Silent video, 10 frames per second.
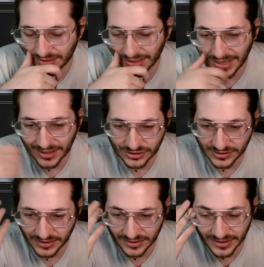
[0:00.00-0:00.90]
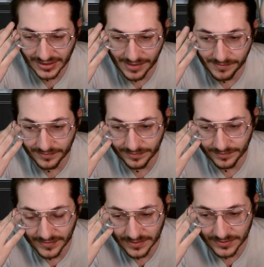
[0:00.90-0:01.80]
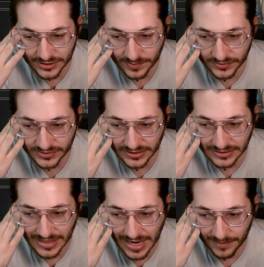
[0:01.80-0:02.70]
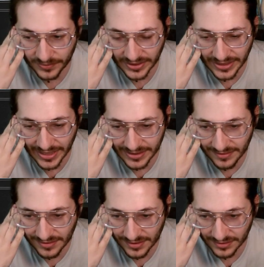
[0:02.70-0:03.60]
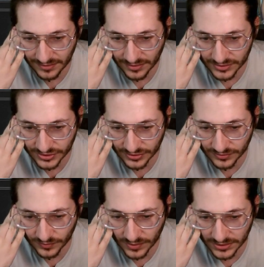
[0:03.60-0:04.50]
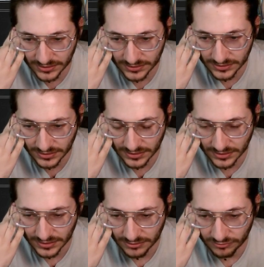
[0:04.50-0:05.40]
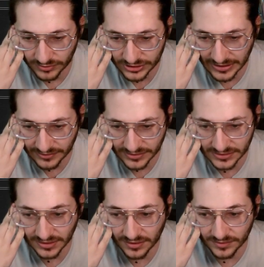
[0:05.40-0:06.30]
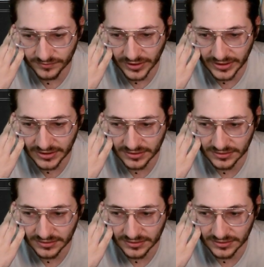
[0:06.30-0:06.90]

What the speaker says: actually think I'm maybe supposed to not play anything on turn 1, which sounds dumb, right?